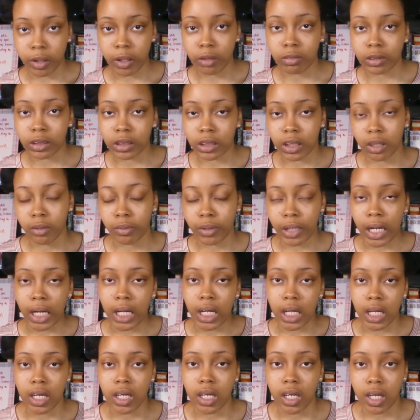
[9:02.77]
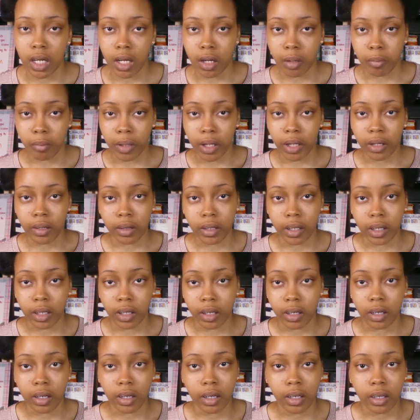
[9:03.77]
He was there when I needed Him, and
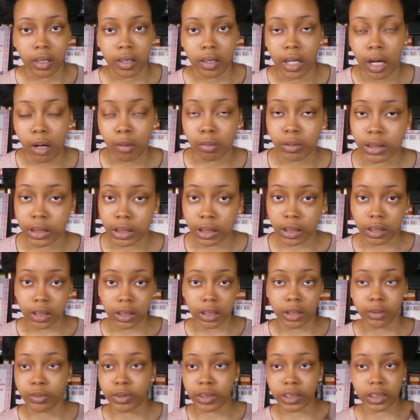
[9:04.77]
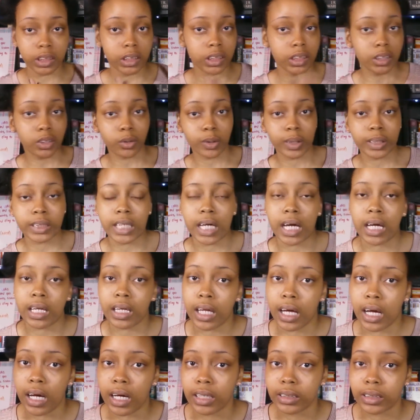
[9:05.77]
then that was it. He was just sitting on
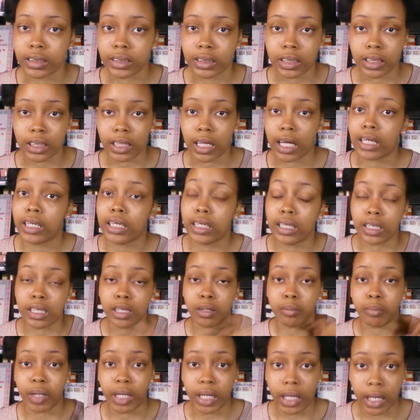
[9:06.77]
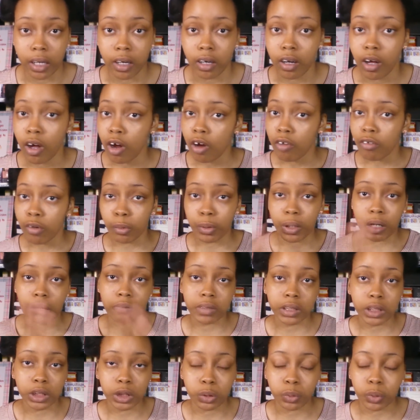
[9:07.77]
sidelines until I needed him again,
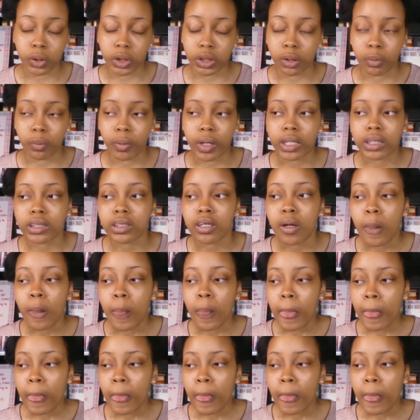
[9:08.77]
whatever situation it was.